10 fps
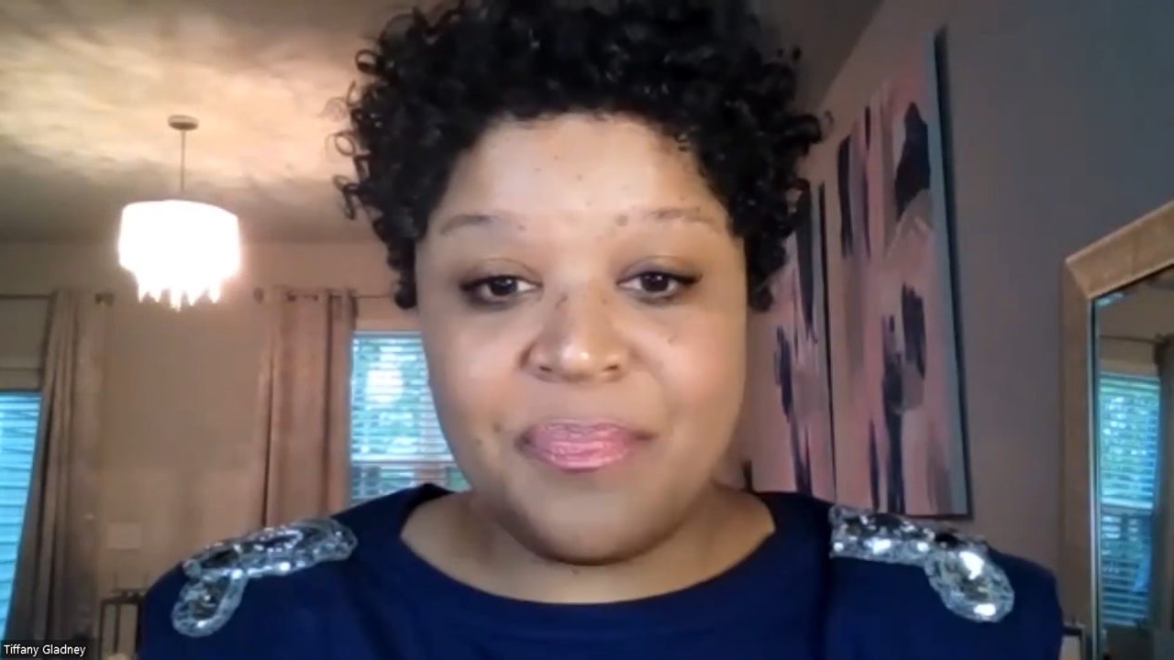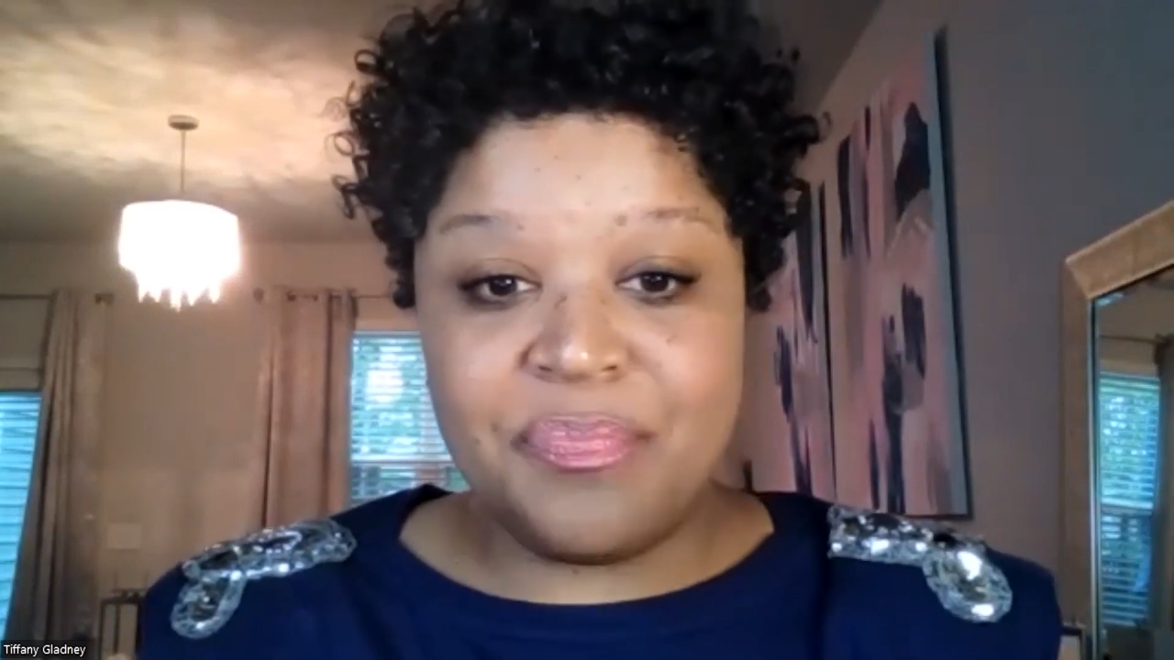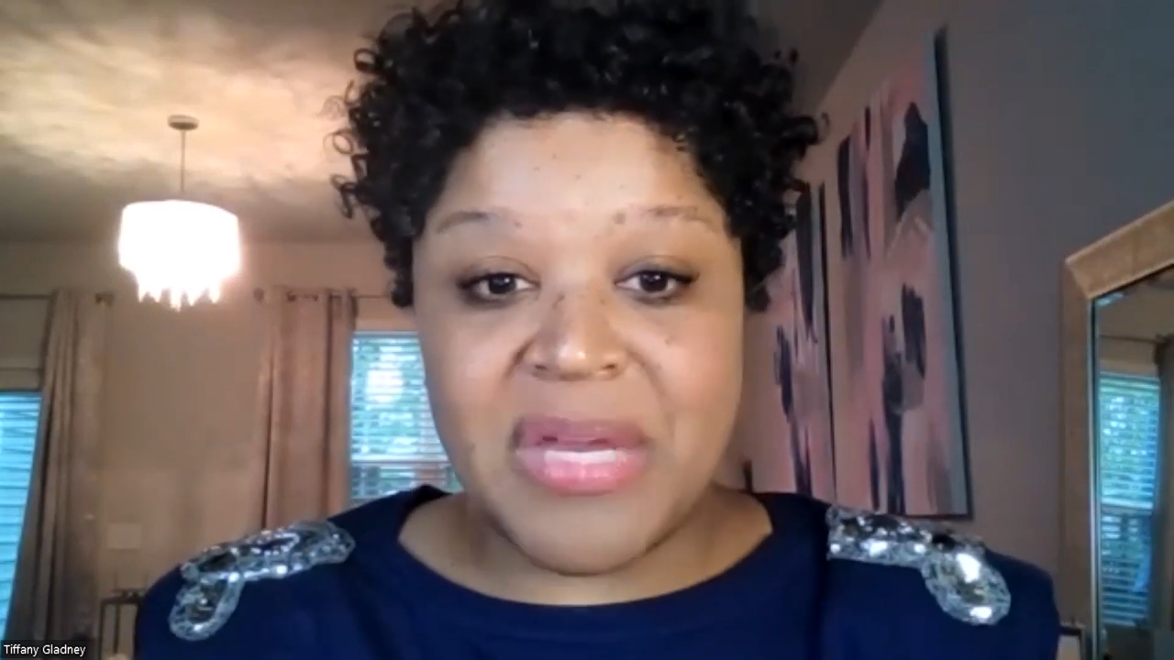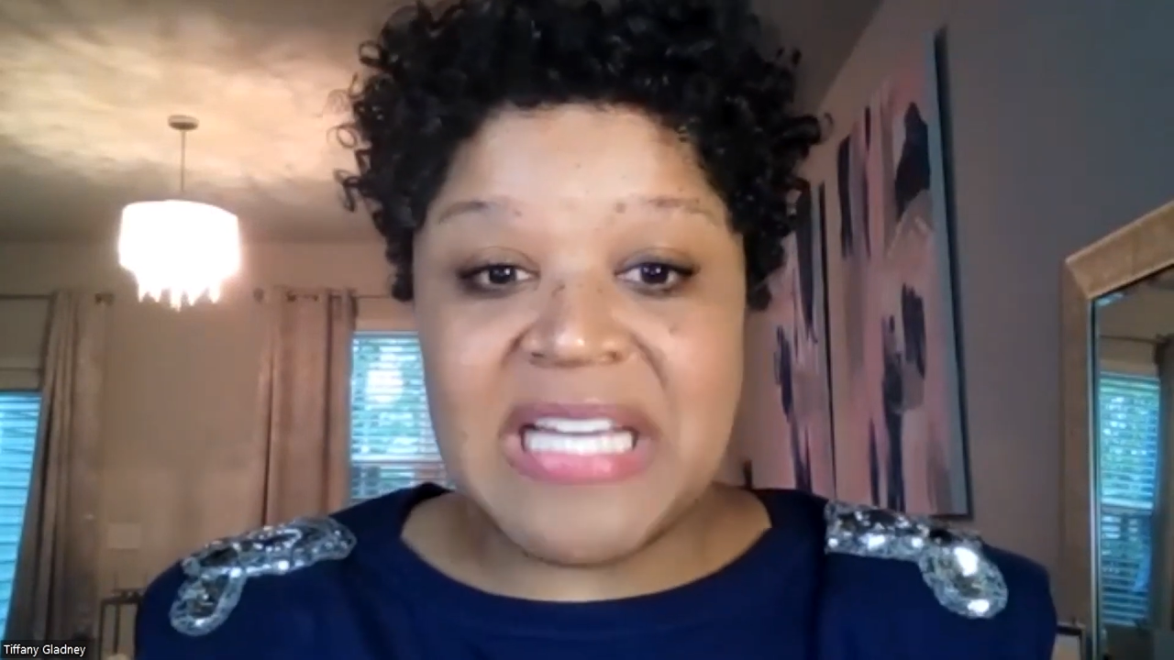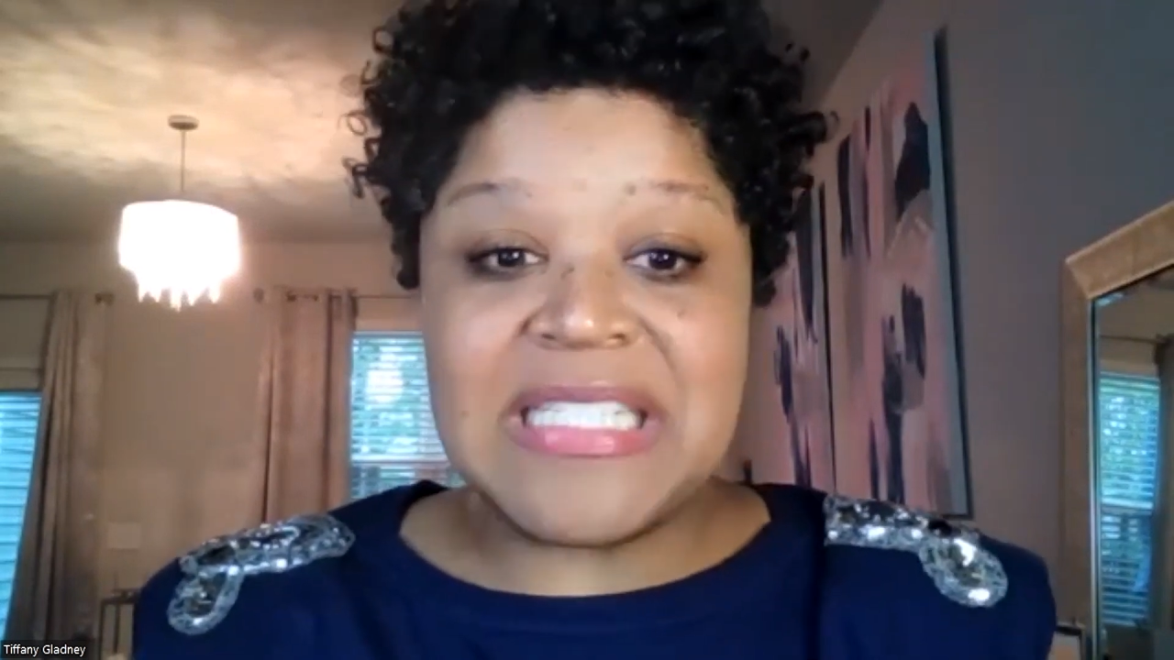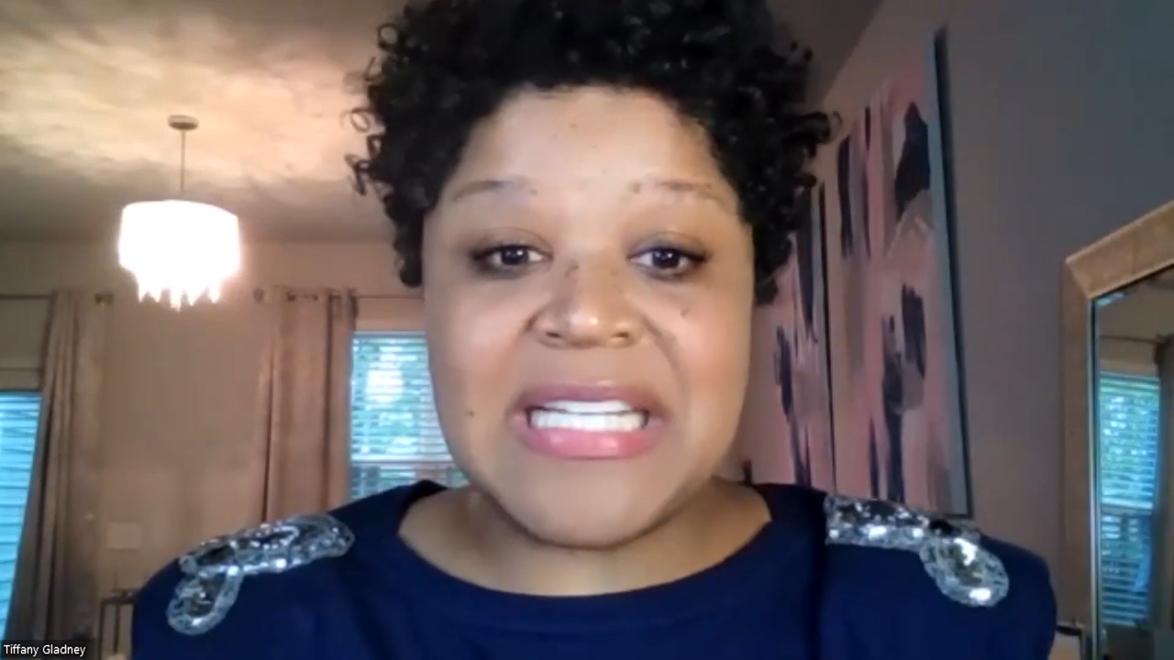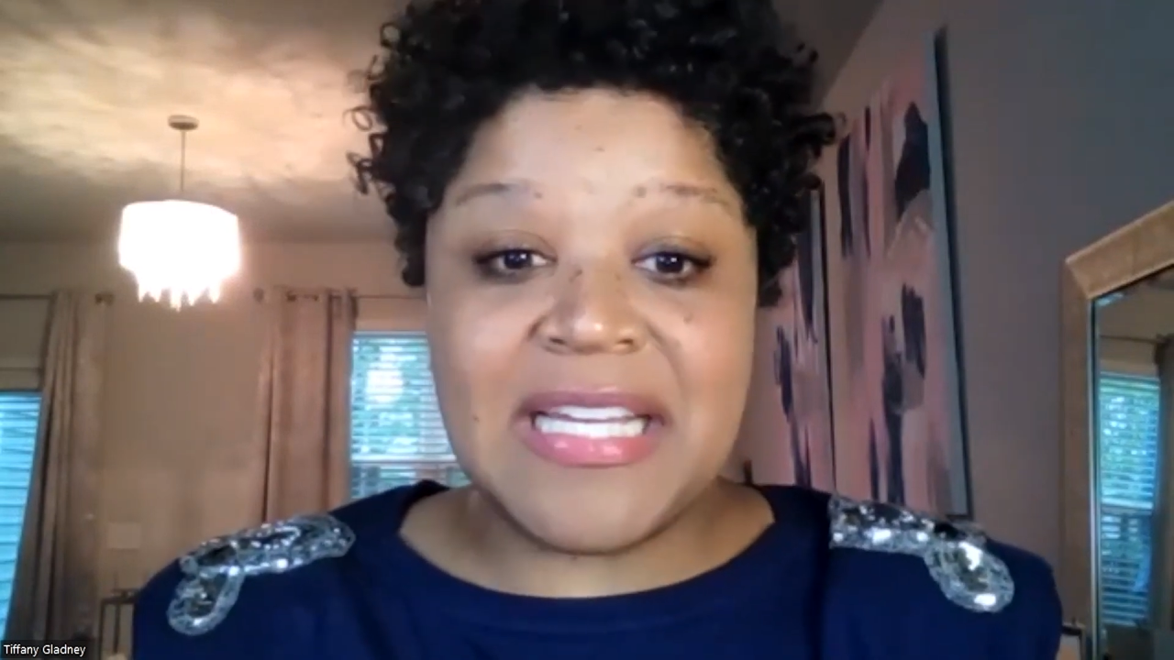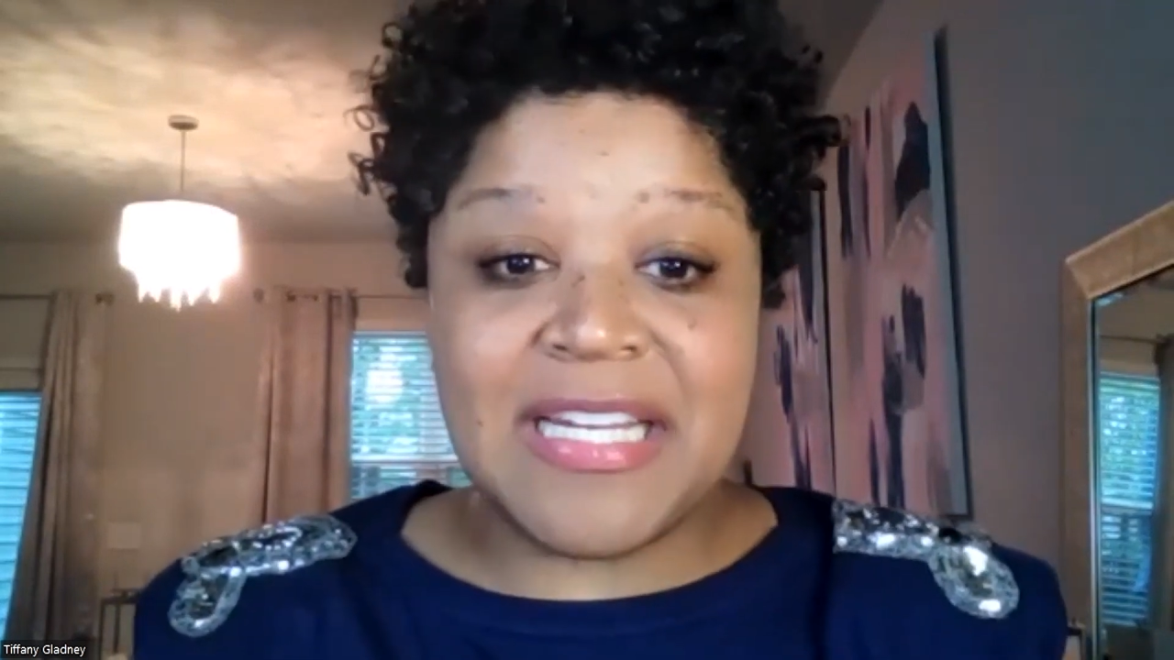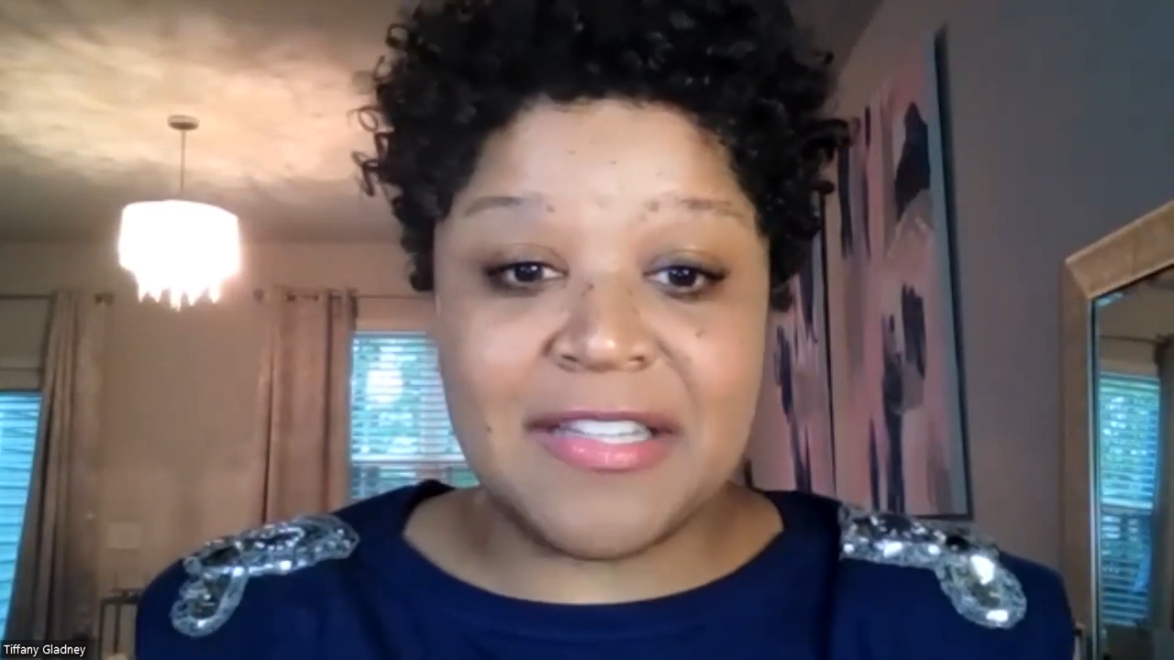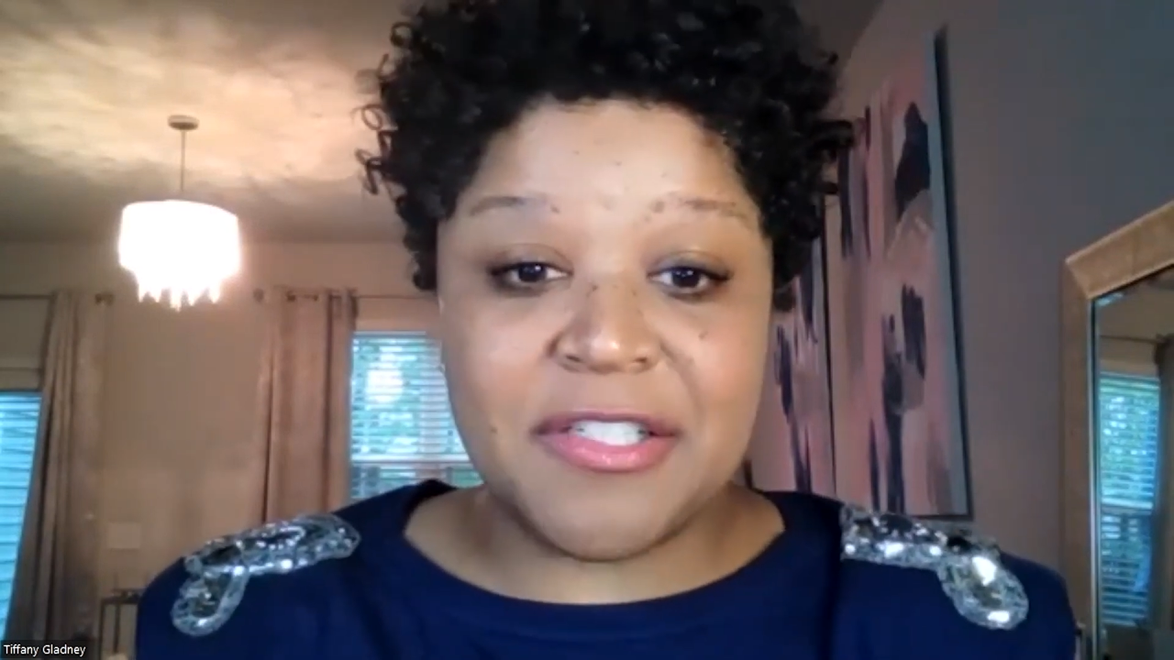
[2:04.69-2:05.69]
mandating